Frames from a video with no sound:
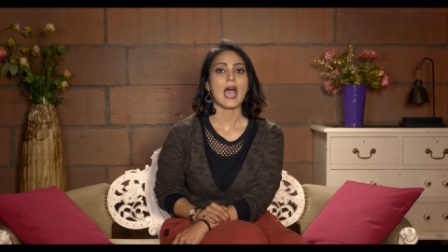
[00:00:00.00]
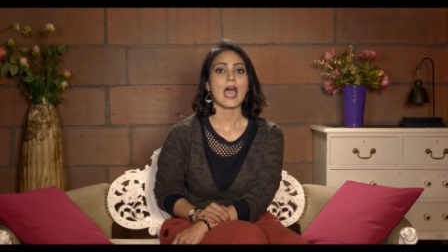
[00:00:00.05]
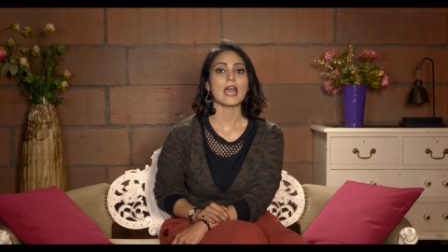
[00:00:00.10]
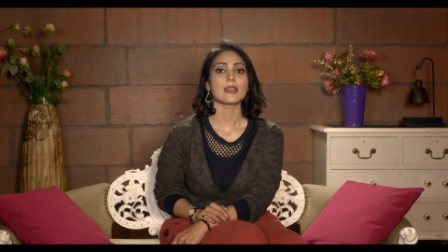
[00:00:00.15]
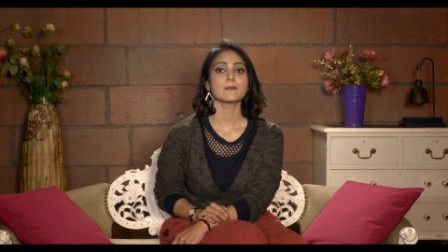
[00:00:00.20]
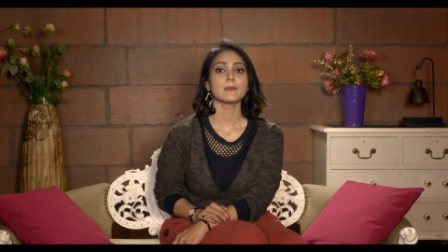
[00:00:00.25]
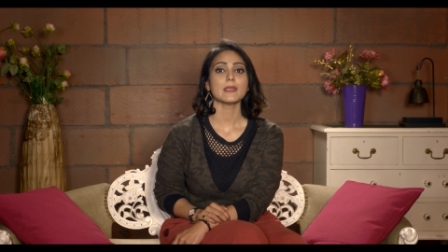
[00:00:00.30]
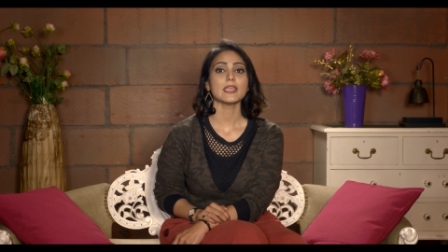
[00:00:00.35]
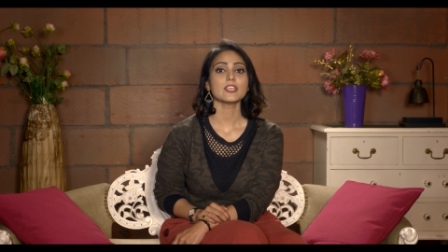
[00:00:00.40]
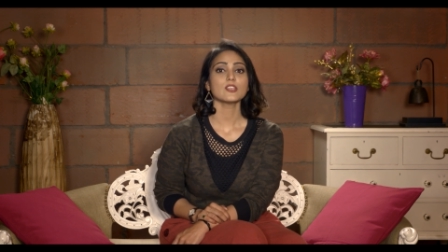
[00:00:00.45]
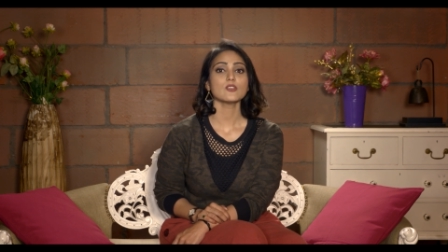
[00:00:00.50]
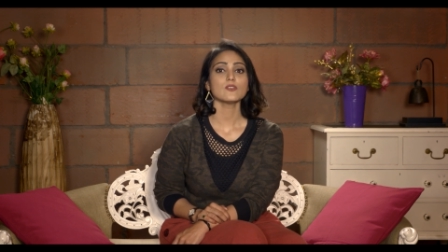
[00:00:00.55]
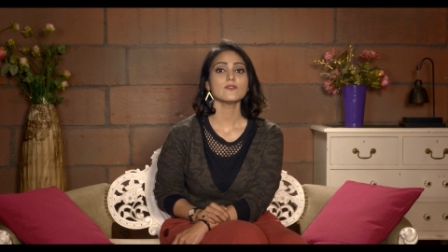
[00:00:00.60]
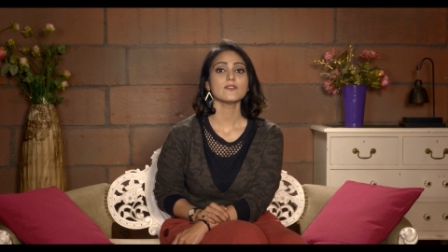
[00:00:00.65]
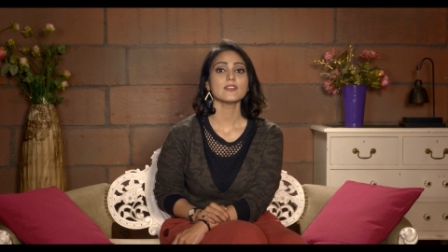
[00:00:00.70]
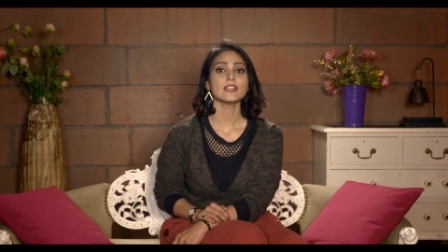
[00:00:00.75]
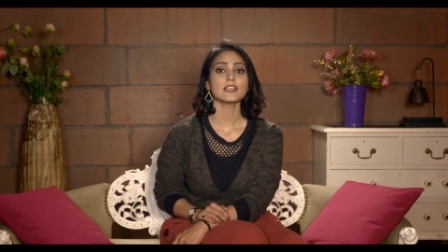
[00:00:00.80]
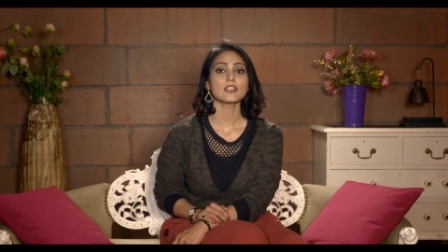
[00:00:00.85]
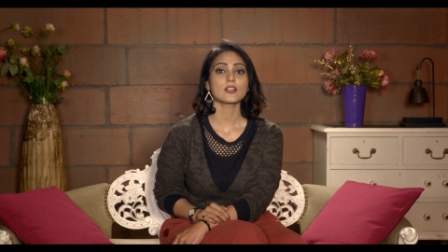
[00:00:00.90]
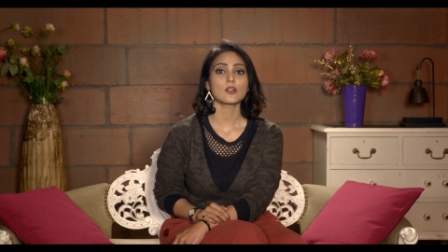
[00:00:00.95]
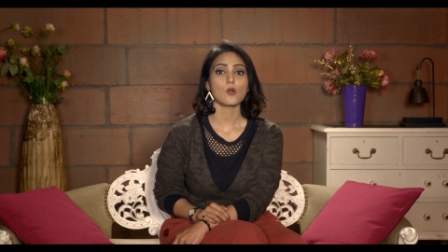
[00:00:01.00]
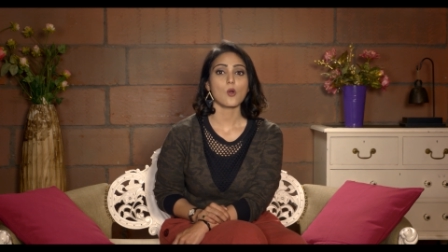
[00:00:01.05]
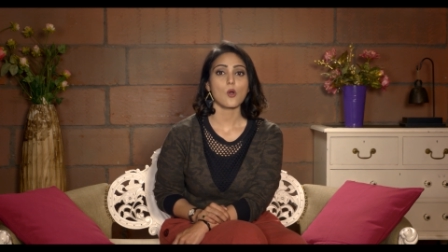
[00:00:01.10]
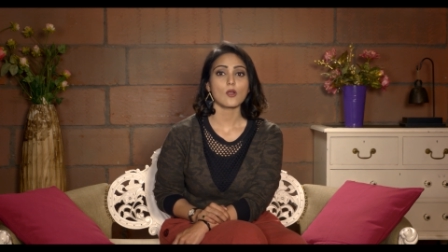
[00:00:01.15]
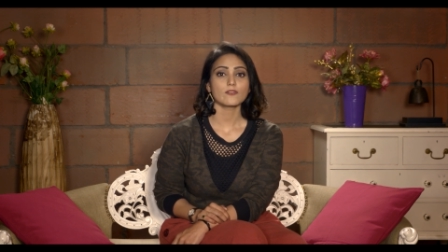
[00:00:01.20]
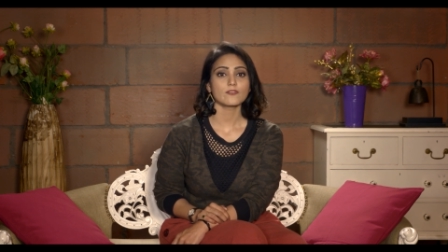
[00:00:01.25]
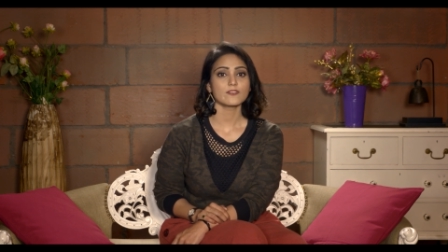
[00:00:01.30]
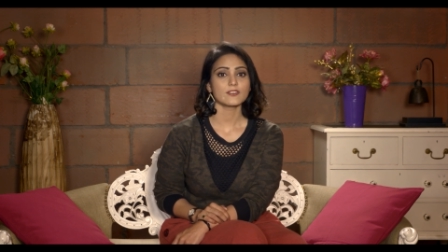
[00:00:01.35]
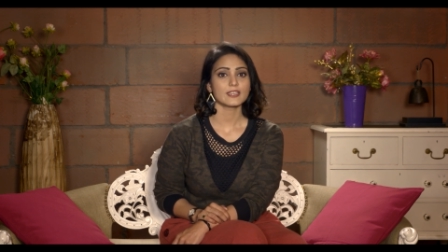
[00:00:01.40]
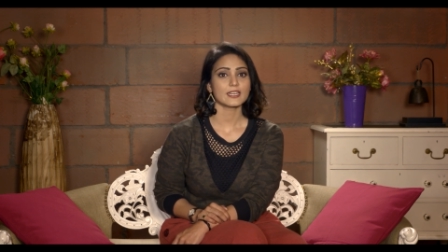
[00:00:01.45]
and make you feel
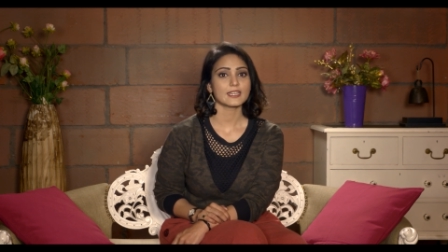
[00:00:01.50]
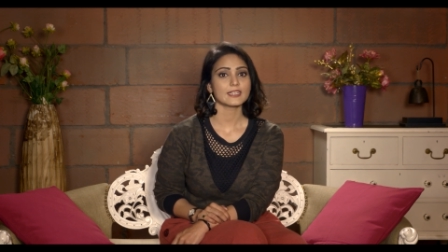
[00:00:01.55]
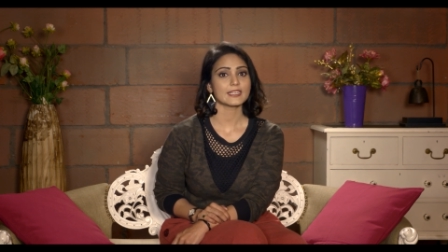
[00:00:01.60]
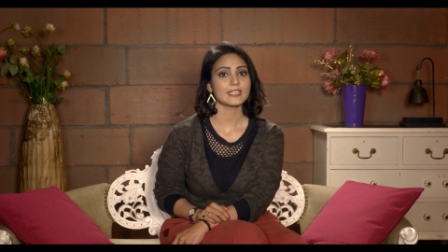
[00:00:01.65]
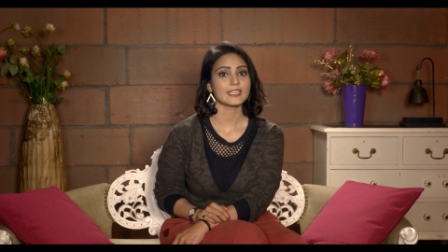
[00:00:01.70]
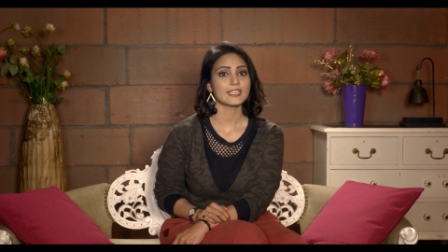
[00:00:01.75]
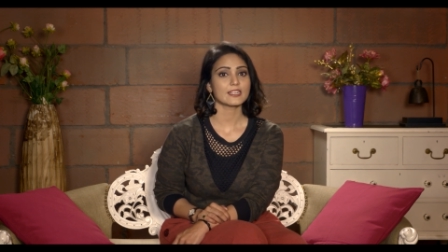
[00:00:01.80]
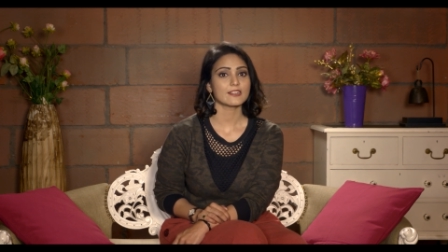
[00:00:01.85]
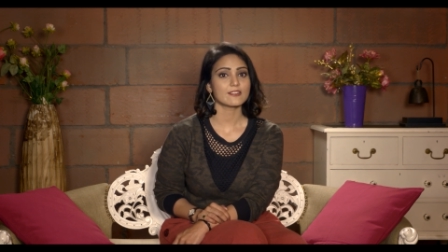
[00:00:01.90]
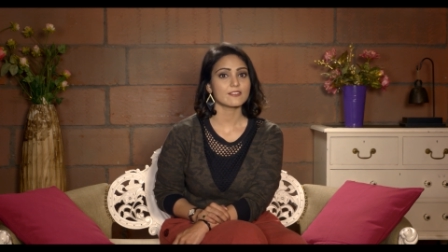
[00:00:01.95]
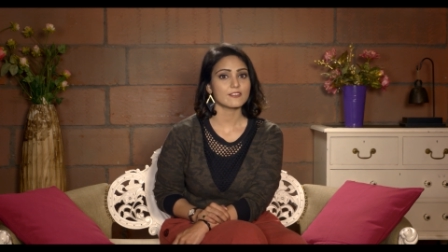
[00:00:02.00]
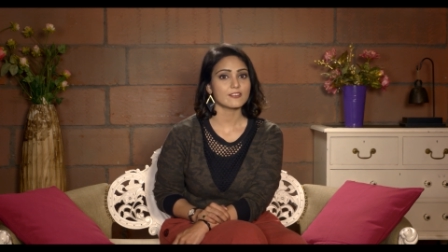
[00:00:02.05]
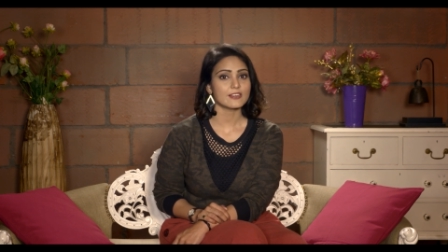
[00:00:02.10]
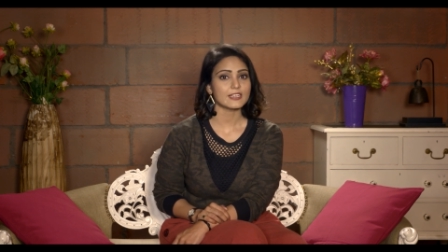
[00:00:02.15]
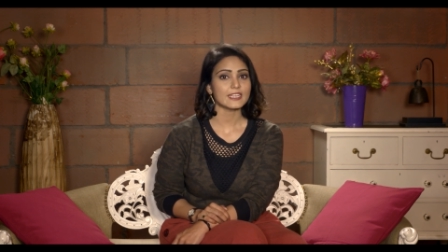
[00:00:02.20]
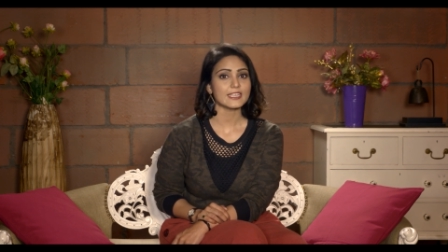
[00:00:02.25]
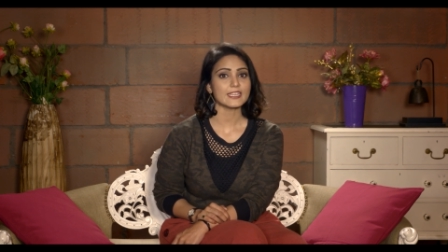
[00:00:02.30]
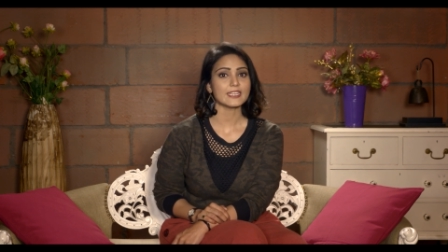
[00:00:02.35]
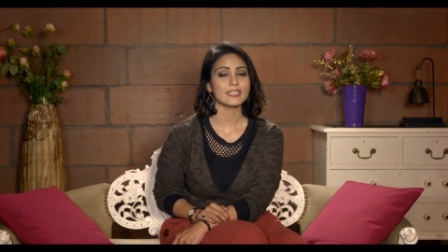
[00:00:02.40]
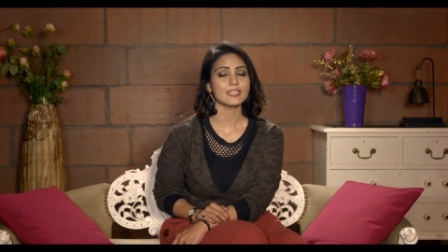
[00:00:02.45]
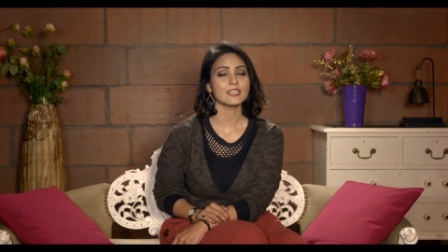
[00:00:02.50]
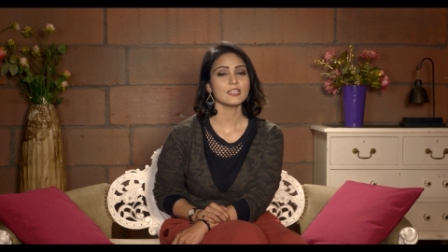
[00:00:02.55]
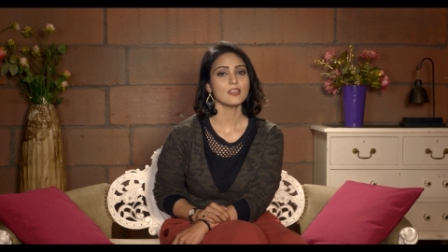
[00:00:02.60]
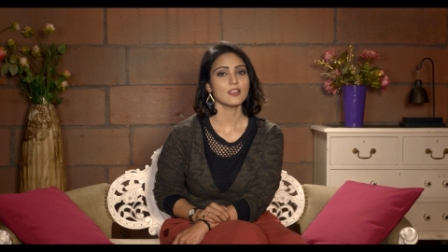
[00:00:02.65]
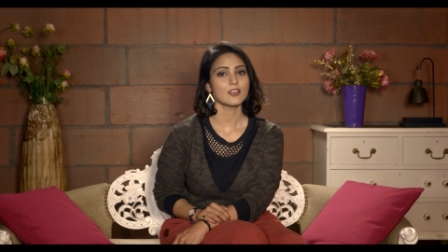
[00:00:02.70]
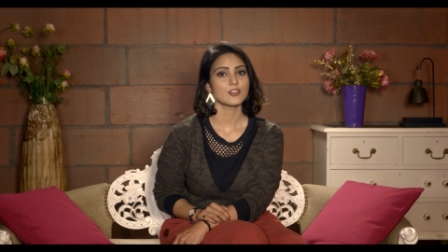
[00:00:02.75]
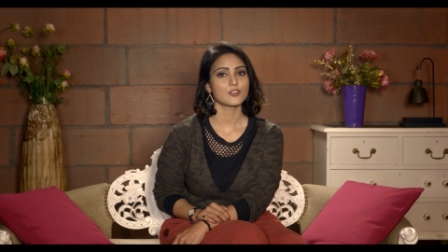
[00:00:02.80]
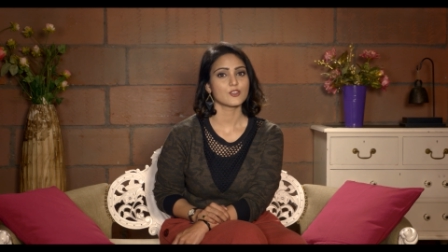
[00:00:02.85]
confidently clean,